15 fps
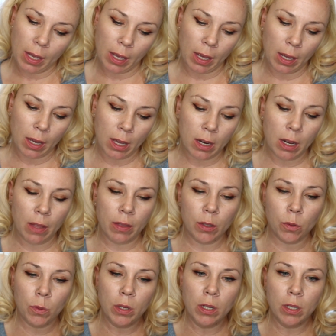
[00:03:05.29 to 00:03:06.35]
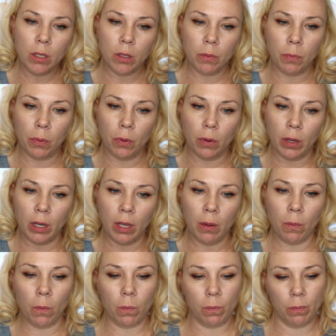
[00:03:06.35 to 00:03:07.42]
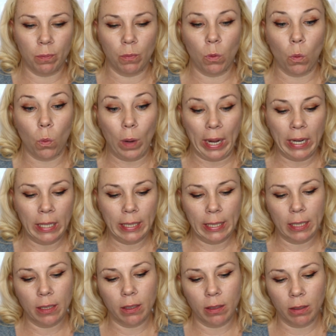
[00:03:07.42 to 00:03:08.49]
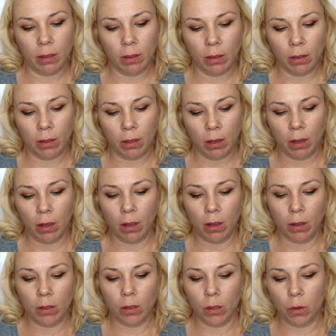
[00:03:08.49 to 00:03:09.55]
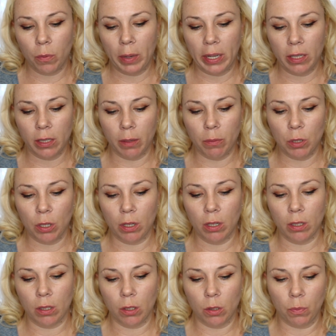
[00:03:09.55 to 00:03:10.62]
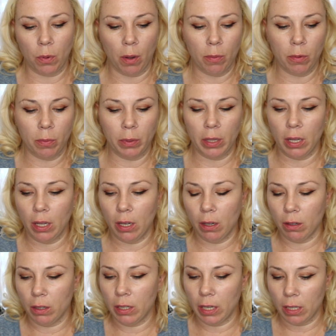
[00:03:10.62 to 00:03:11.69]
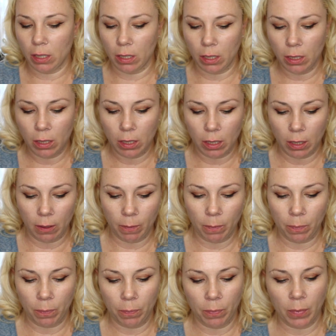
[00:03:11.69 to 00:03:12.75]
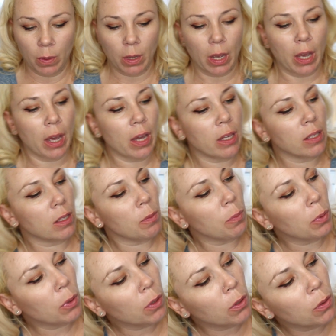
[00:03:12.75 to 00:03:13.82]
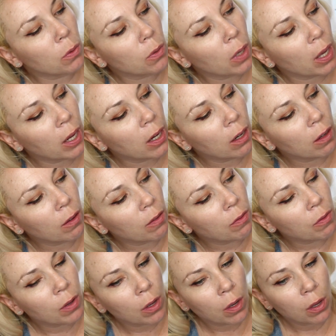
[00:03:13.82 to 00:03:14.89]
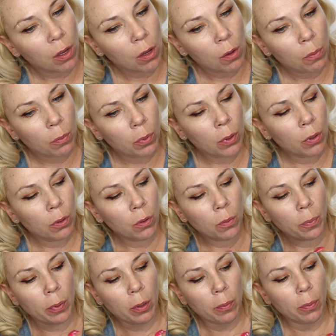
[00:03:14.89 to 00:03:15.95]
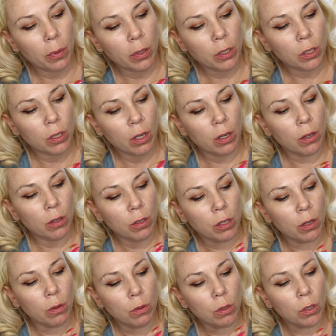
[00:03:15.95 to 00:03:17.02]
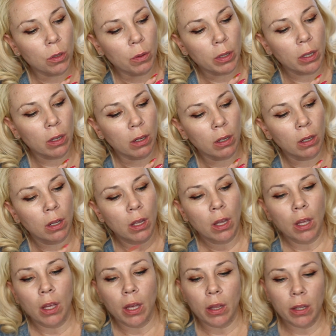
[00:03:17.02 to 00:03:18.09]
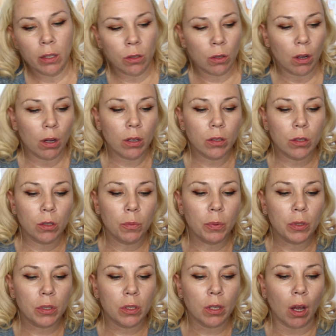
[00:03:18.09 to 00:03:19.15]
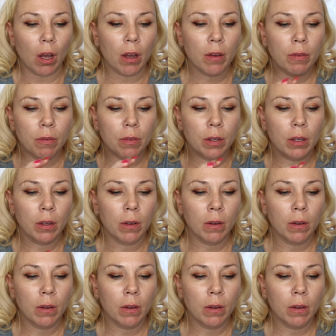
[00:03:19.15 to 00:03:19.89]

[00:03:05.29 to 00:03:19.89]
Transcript: And this one is pretty white. So my assumption is it's probably iridescent. It has a blue kind of, blue purplish undertone to it. And these are all super soft.